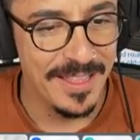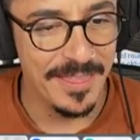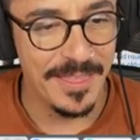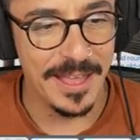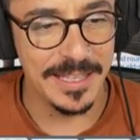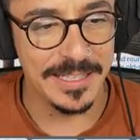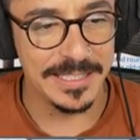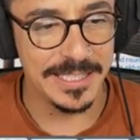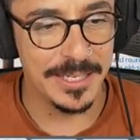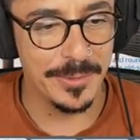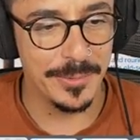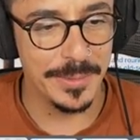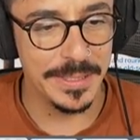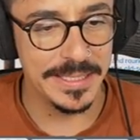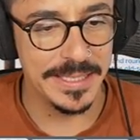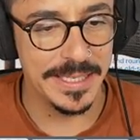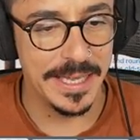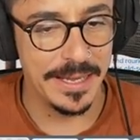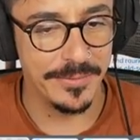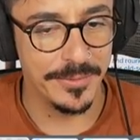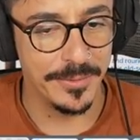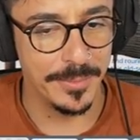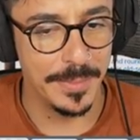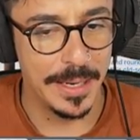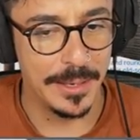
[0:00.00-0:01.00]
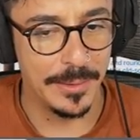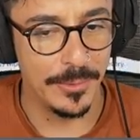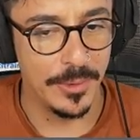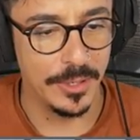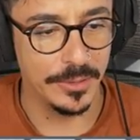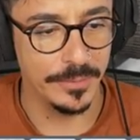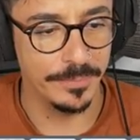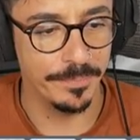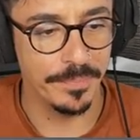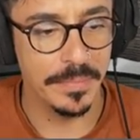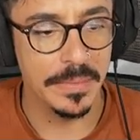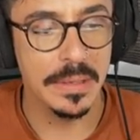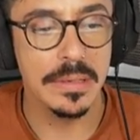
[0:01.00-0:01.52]
That's how we say it from now
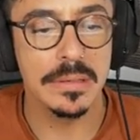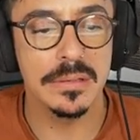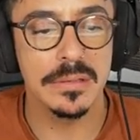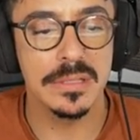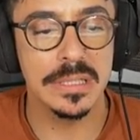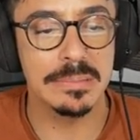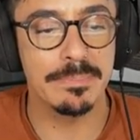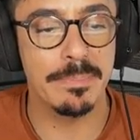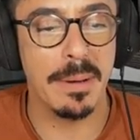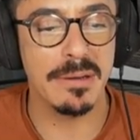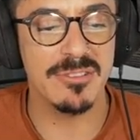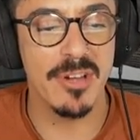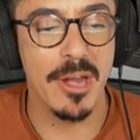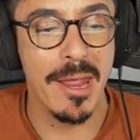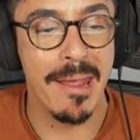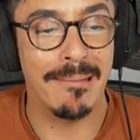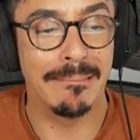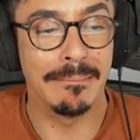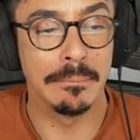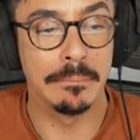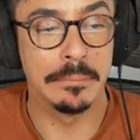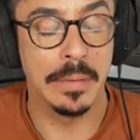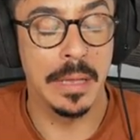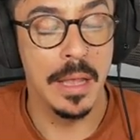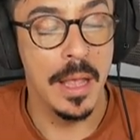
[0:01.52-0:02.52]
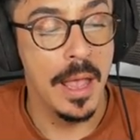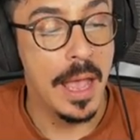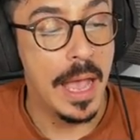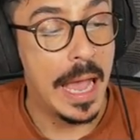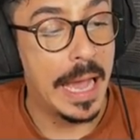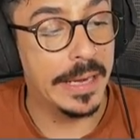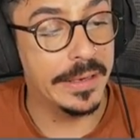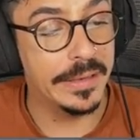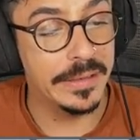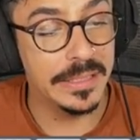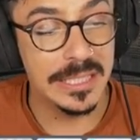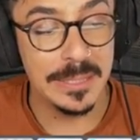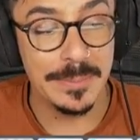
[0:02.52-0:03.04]
on. Spadre.
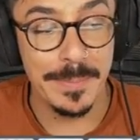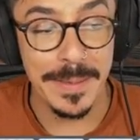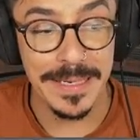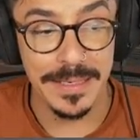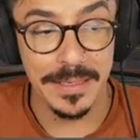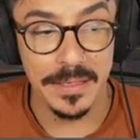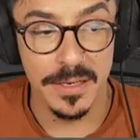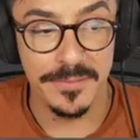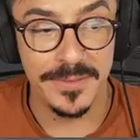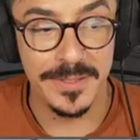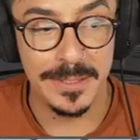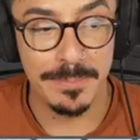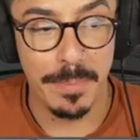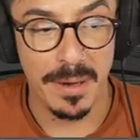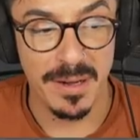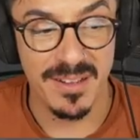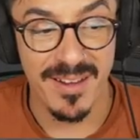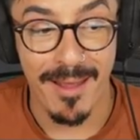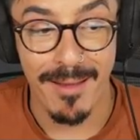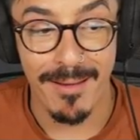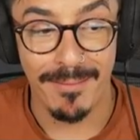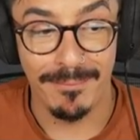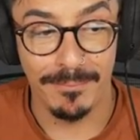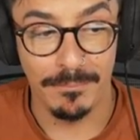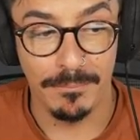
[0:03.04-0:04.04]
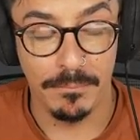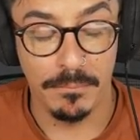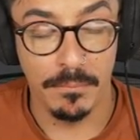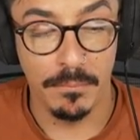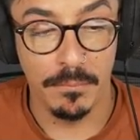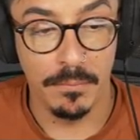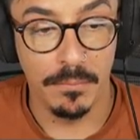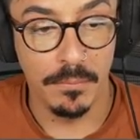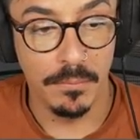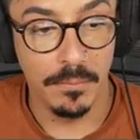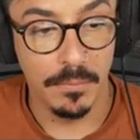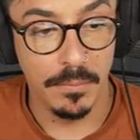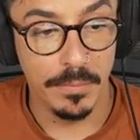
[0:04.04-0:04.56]
And speaking of Spadre,
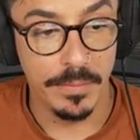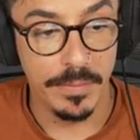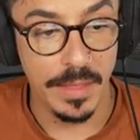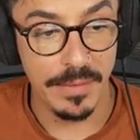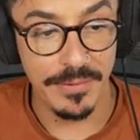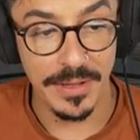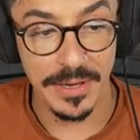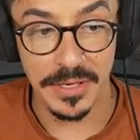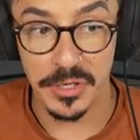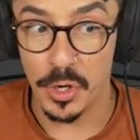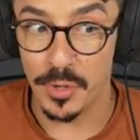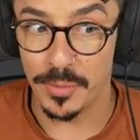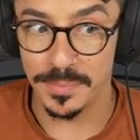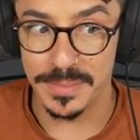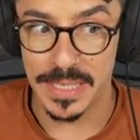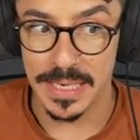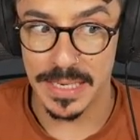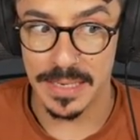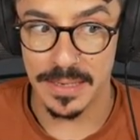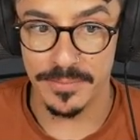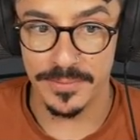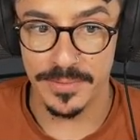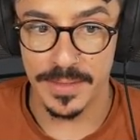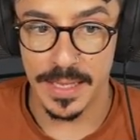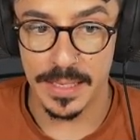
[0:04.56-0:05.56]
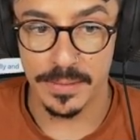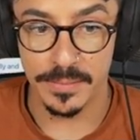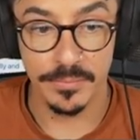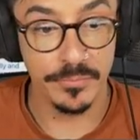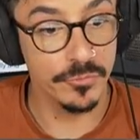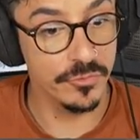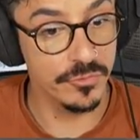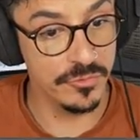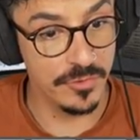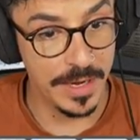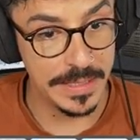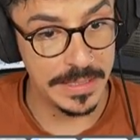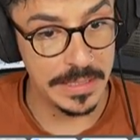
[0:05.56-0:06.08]
they've had an update, haven't they?
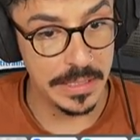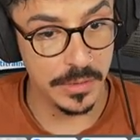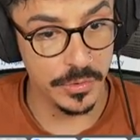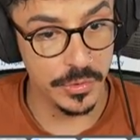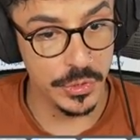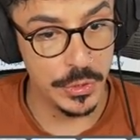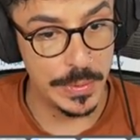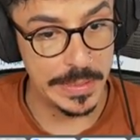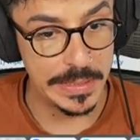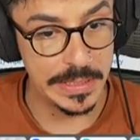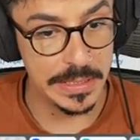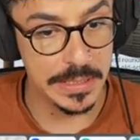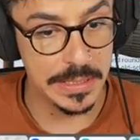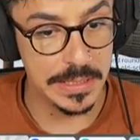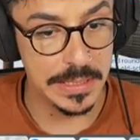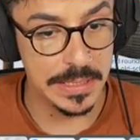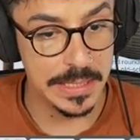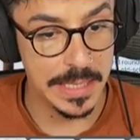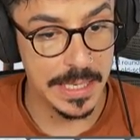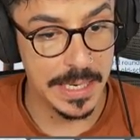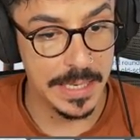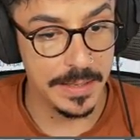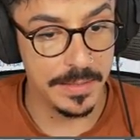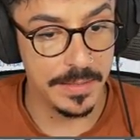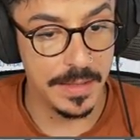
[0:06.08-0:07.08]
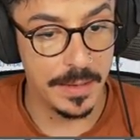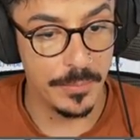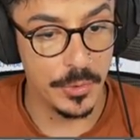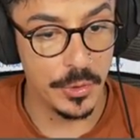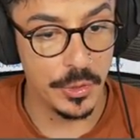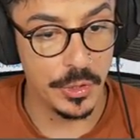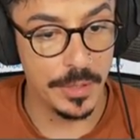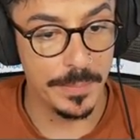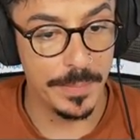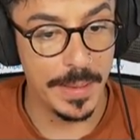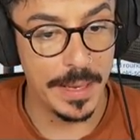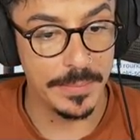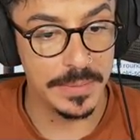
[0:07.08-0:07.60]
Read it on Twitter today that we're
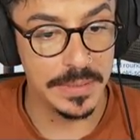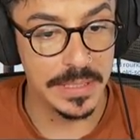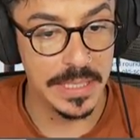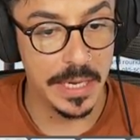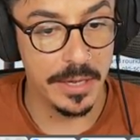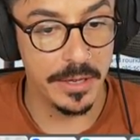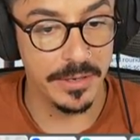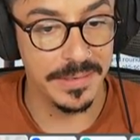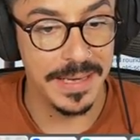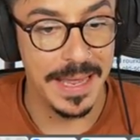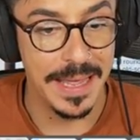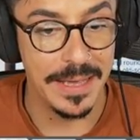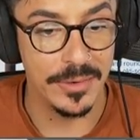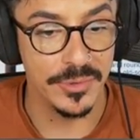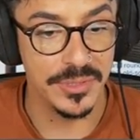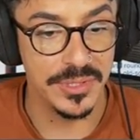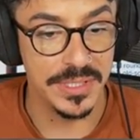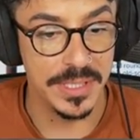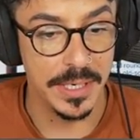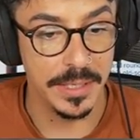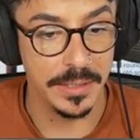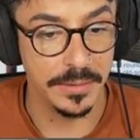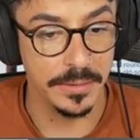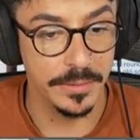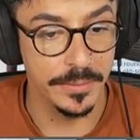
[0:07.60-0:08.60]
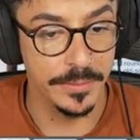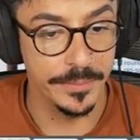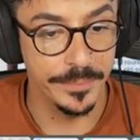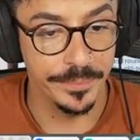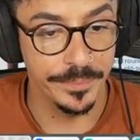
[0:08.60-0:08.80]
going to be able to get our nails done.